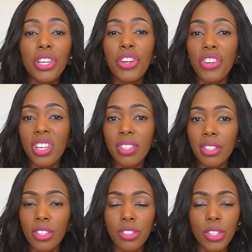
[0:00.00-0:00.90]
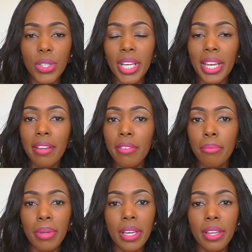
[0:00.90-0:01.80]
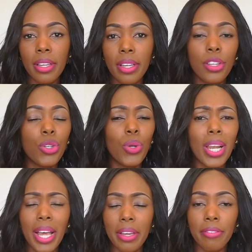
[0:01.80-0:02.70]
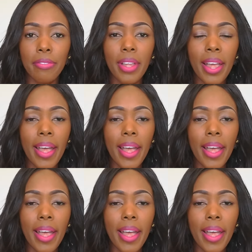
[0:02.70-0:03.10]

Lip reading: career decisions you can ever make in your life.